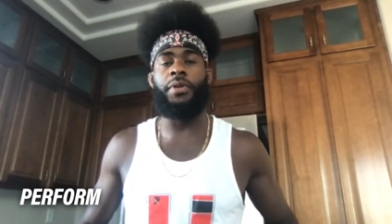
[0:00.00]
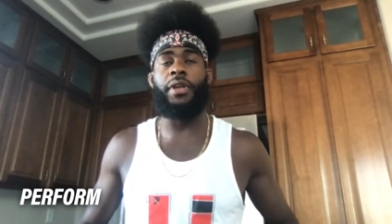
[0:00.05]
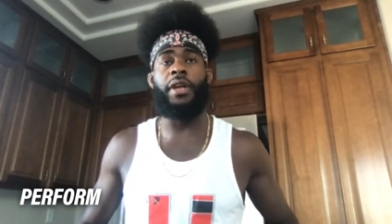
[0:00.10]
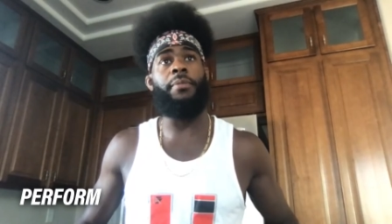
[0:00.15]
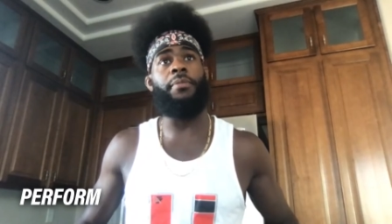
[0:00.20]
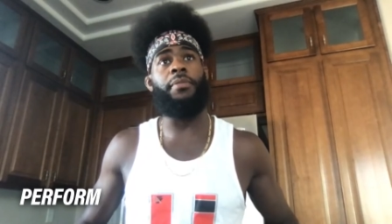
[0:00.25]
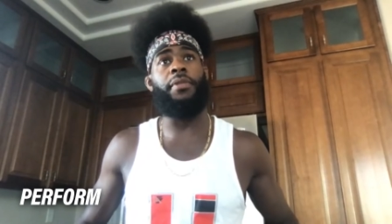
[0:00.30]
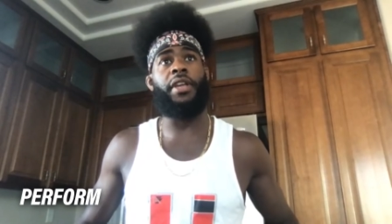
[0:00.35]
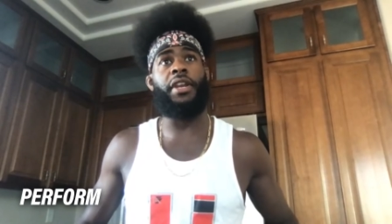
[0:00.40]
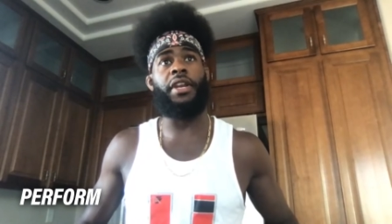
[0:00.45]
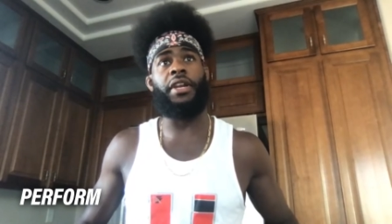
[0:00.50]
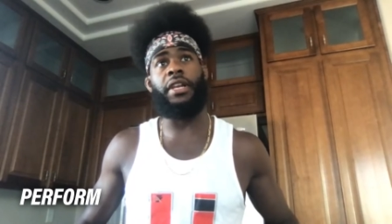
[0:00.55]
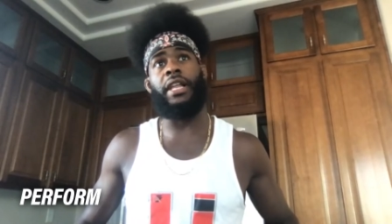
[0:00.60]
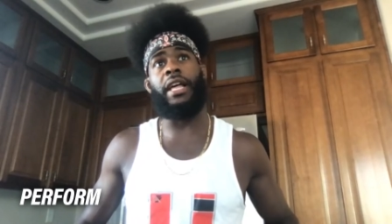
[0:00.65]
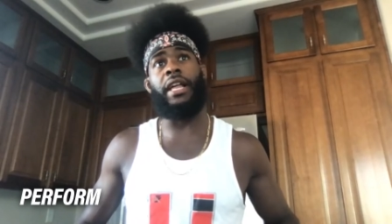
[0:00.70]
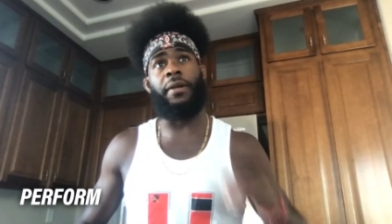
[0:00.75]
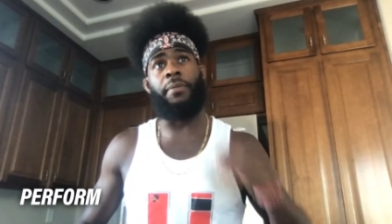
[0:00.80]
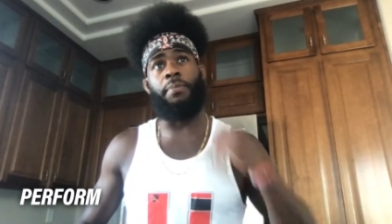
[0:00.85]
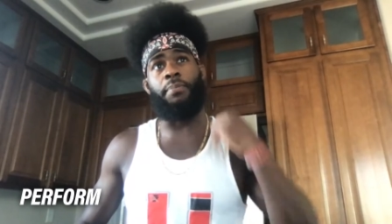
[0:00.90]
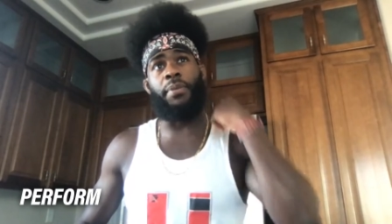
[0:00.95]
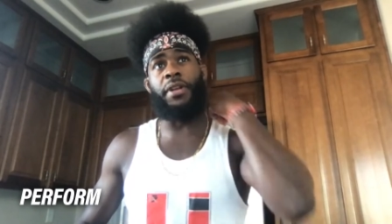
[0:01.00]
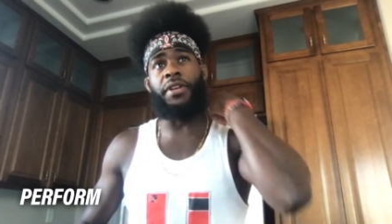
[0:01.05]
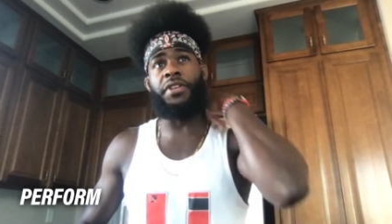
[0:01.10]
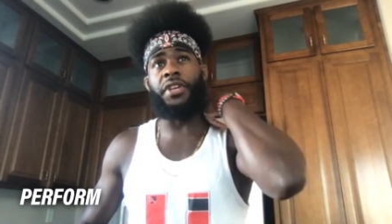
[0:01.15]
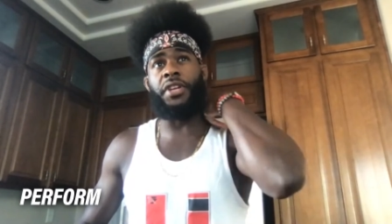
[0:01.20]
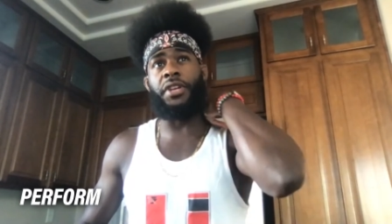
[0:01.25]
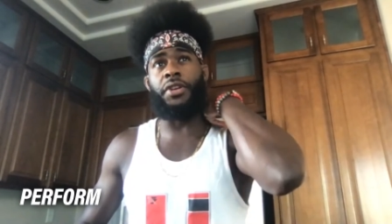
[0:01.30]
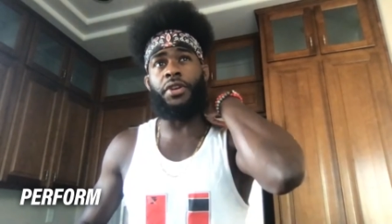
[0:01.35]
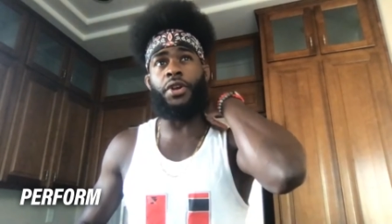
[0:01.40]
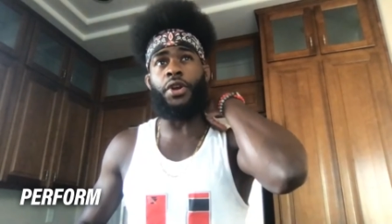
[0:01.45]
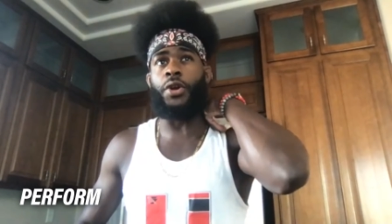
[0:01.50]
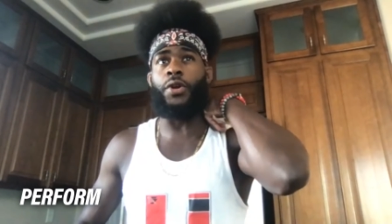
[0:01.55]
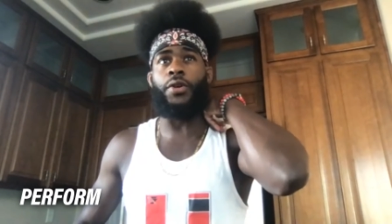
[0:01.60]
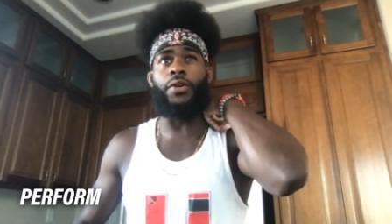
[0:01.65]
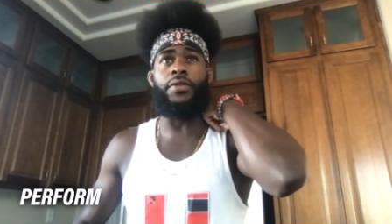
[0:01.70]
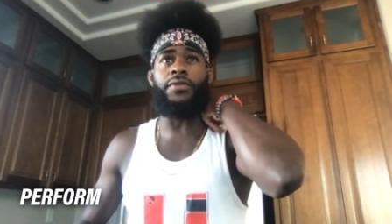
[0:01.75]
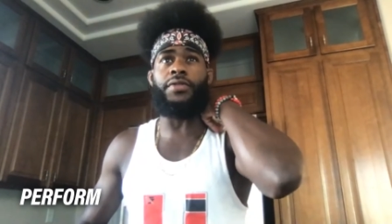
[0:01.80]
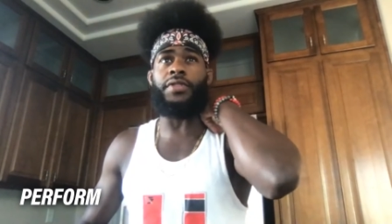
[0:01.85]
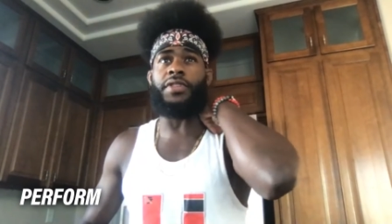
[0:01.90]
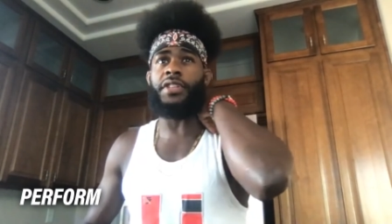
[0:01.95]
I'm getting a lot of pinching
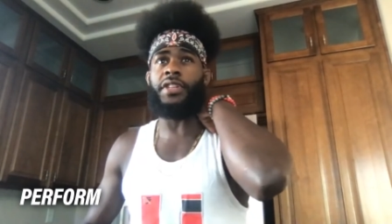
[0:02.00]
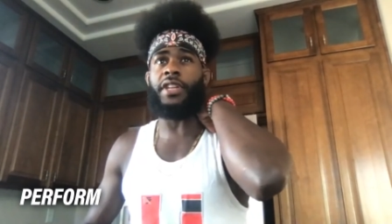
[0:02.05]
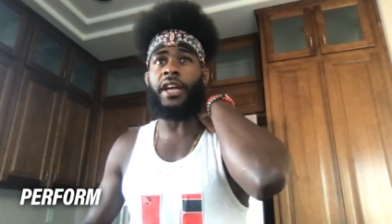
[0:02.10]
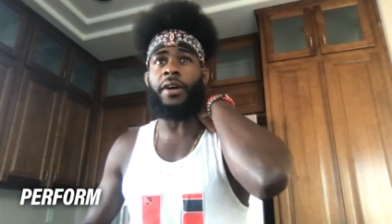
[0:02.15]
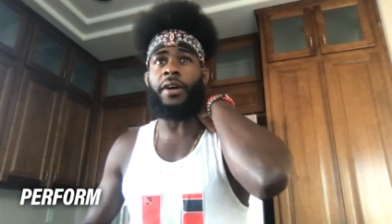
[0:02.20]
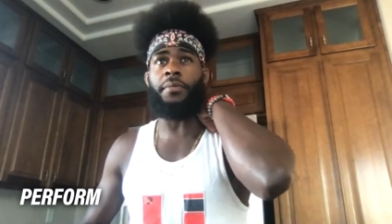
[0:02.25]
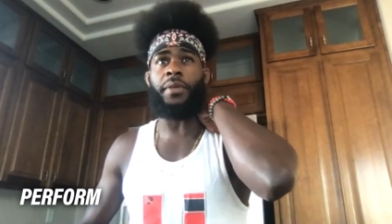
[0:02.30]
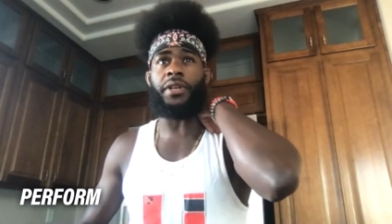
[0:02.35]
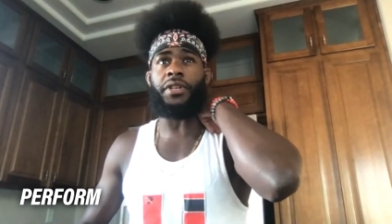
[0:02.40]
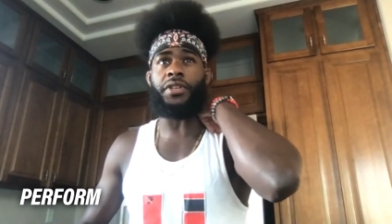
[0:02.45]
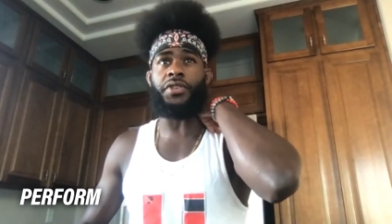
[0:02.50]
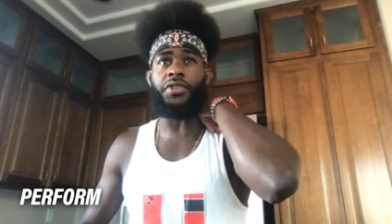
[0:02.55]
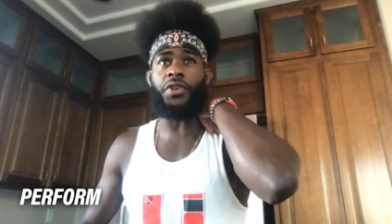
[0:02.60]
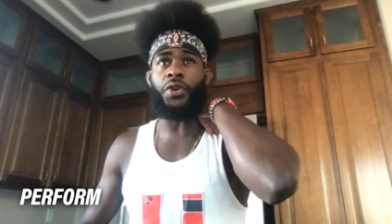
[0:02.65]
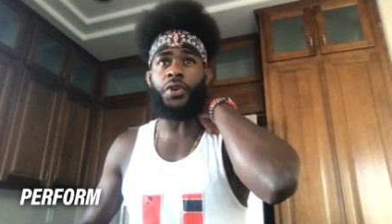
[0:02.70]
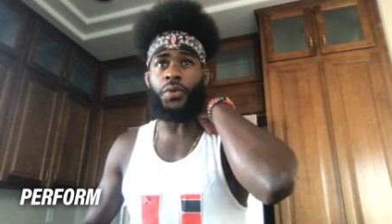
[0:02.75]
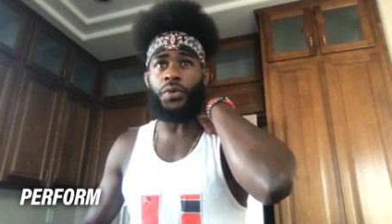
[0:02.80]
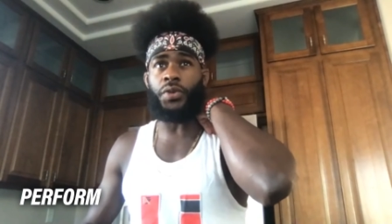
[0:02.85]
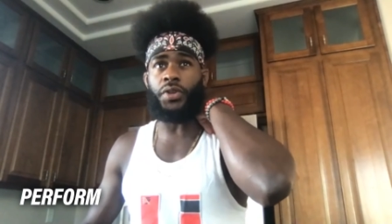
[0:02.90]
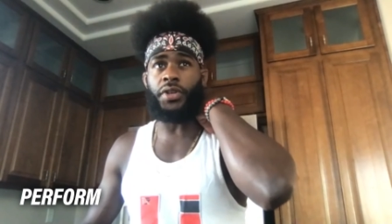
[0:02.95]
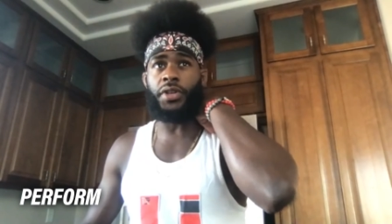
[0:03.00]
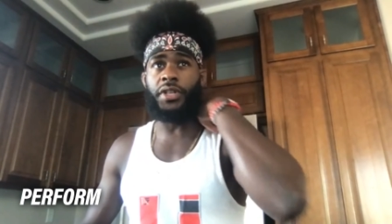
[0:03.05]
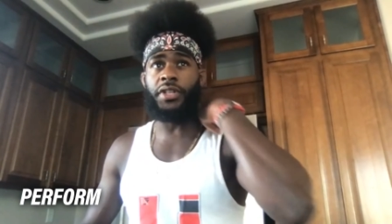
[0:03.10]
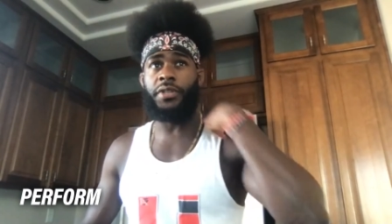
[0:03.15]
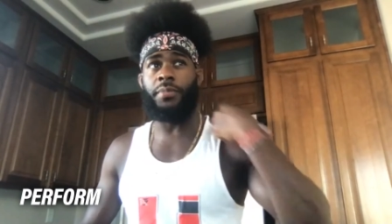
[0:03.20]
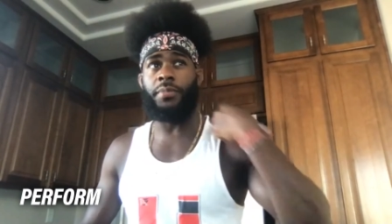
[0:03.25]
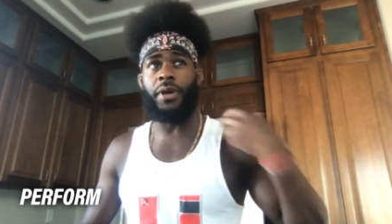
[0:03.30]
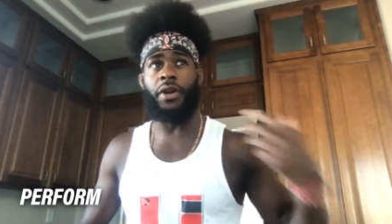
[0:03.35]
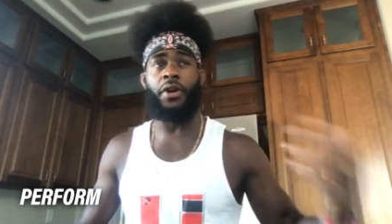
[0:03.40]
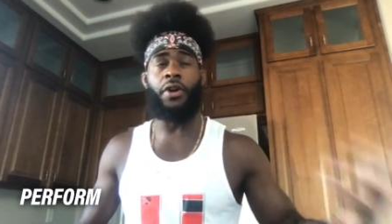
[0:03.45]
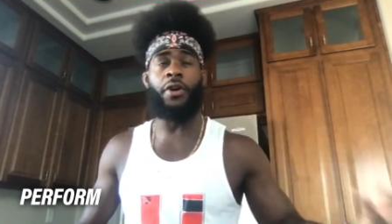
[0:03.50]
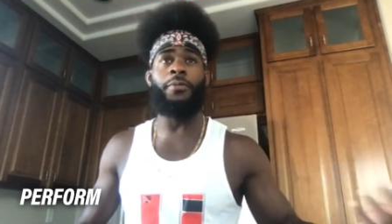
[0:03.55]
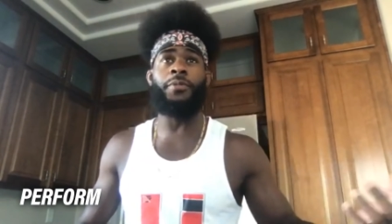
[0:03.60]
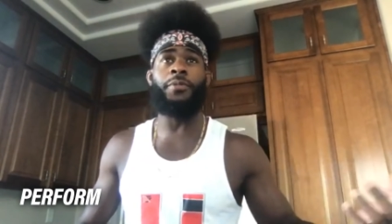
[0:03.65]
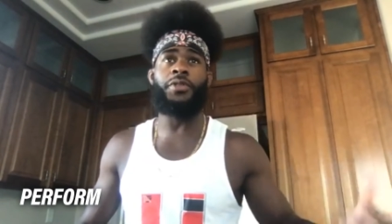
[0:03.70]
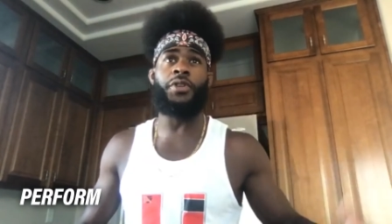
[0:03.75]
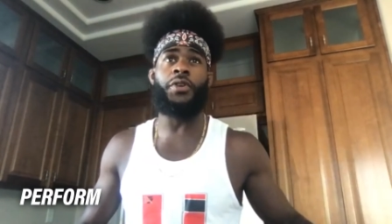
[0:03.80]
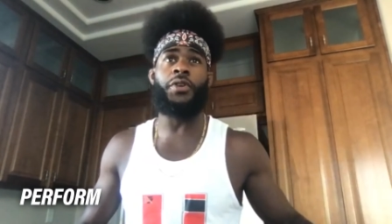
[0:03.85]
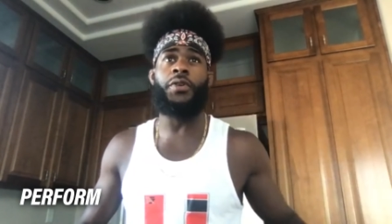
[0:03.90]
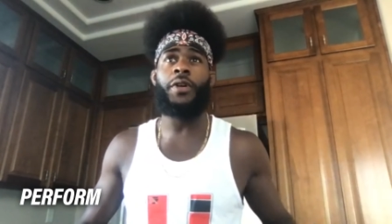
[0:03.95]
nerves down my shoulder into my arm.
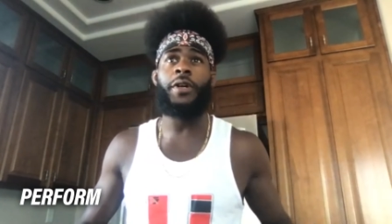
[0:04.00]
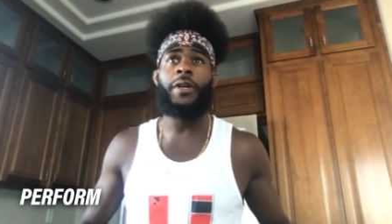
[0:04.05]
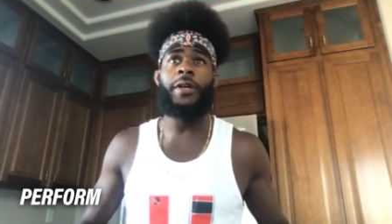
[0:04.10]
So